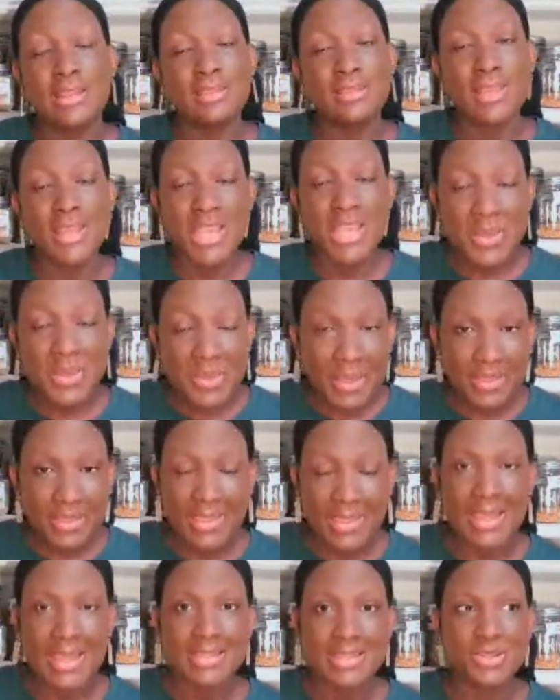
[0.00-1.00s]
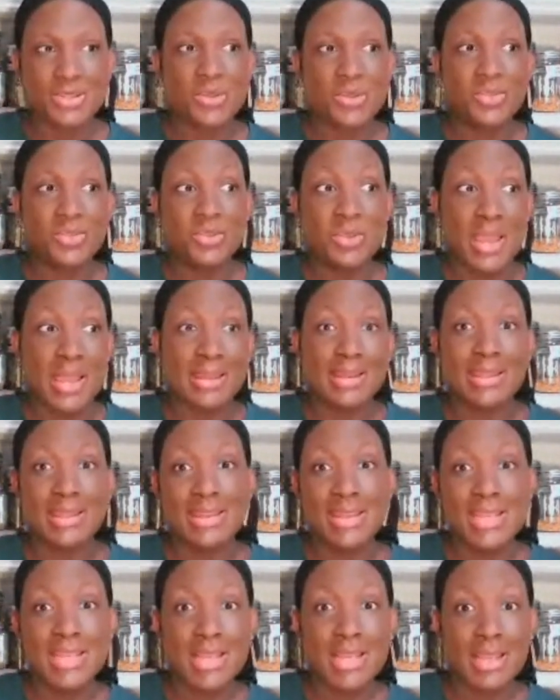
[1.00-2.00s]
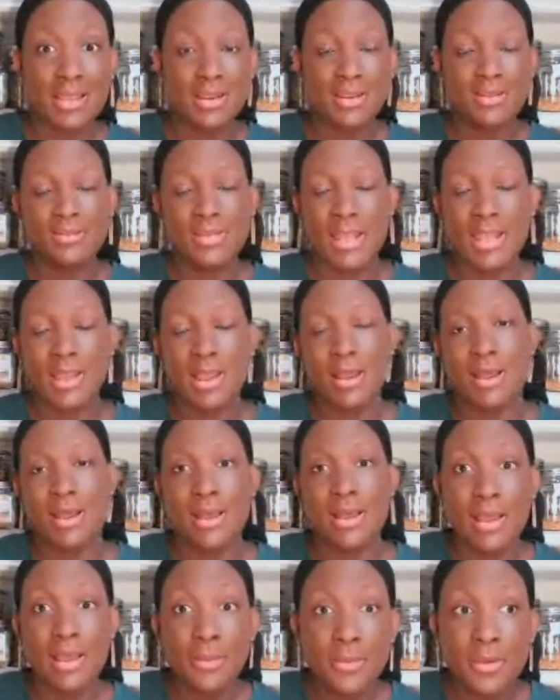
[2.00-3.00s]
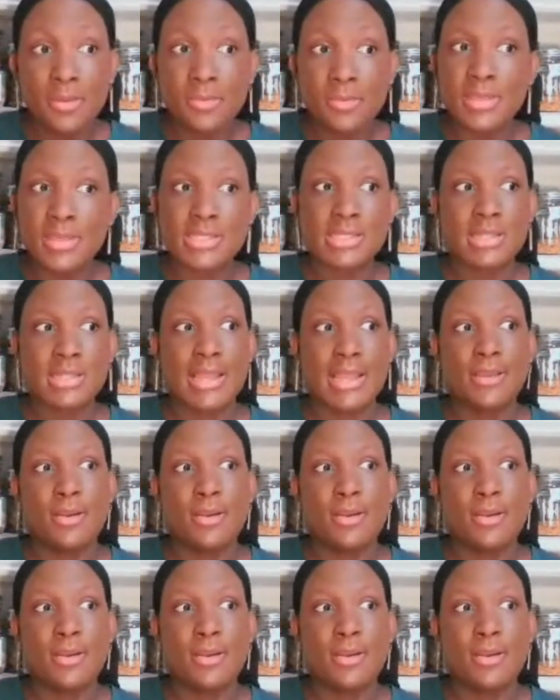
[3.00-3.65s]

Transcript: I didn't think about that. So if you had any kind of like aha moments, like,